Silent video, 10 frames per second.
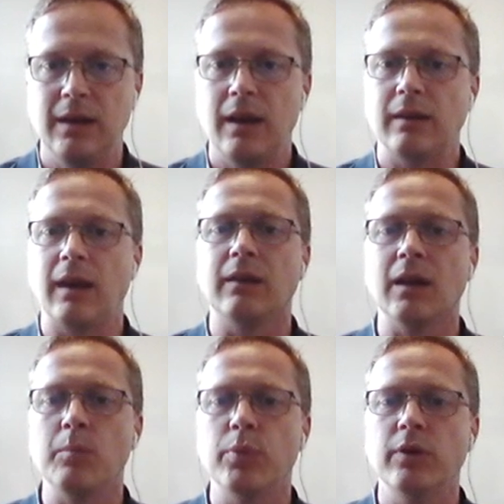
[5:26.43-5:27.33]
take the
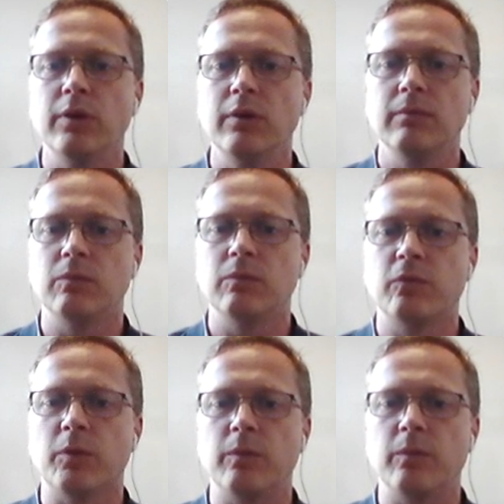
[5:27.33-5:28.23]
number
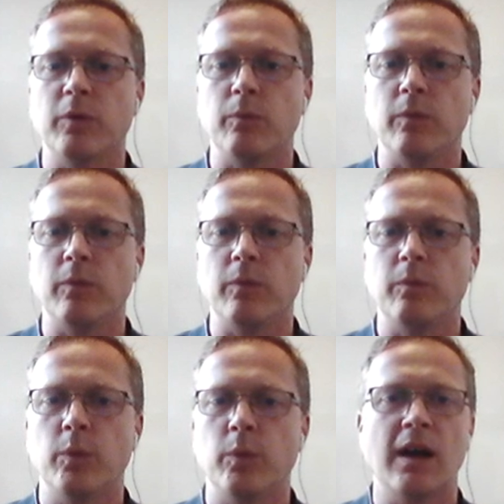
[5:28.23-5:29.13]
from the right
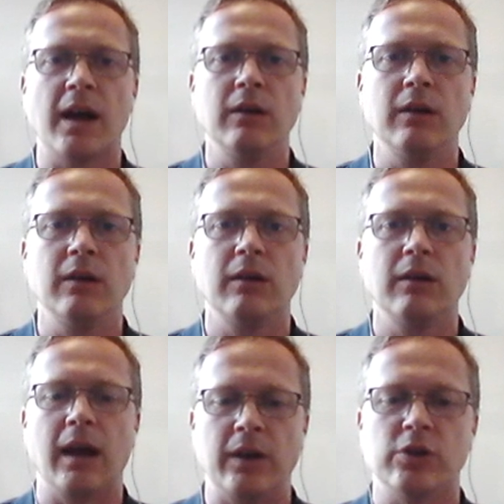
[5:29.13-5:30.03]
side here, and then
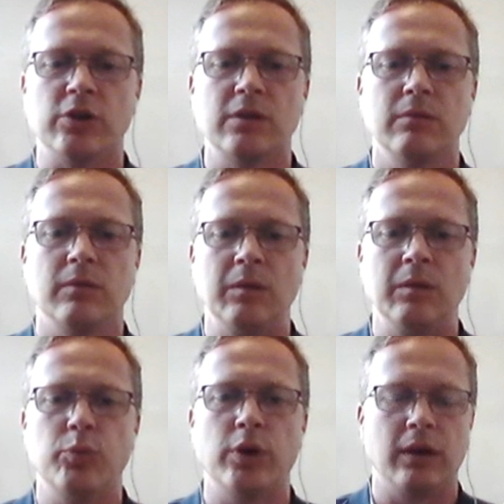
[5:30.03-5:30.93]
just
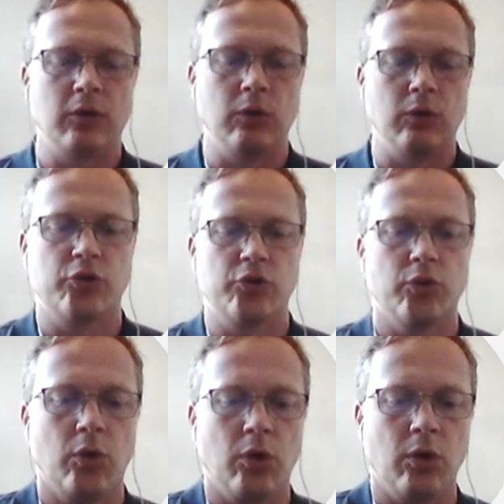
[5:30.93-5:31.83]
input it to
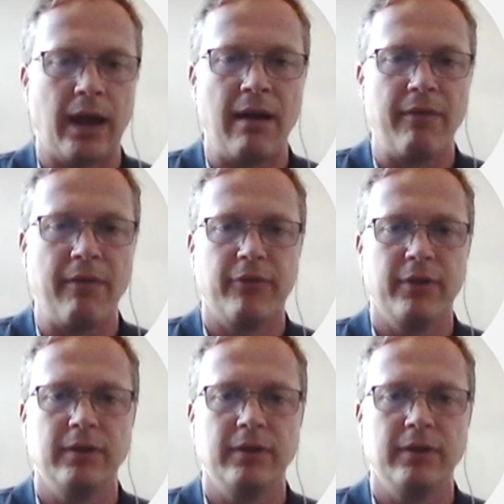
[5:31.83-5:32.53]
Control F,